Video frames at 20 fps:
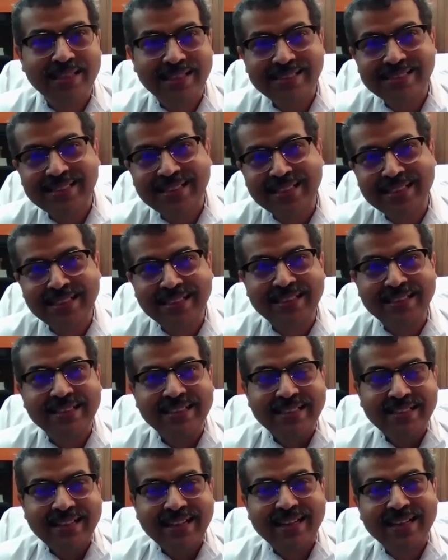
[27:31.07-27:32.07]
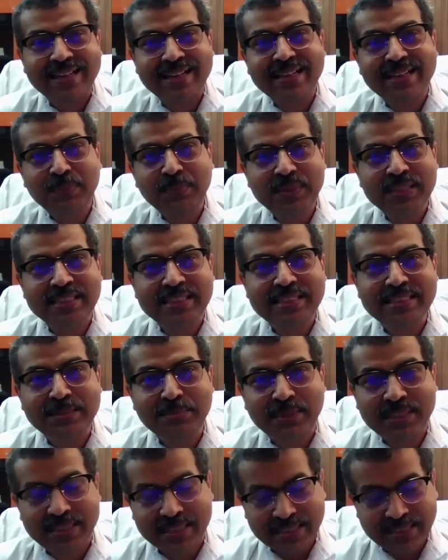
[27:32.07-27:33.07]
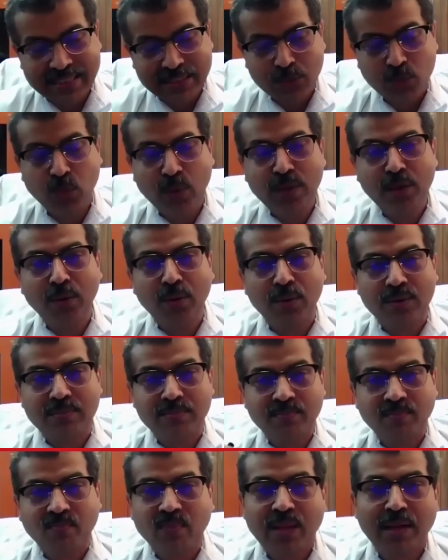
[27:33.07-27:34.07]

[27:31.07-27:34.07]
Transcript: less than 100 patients, but it is going on.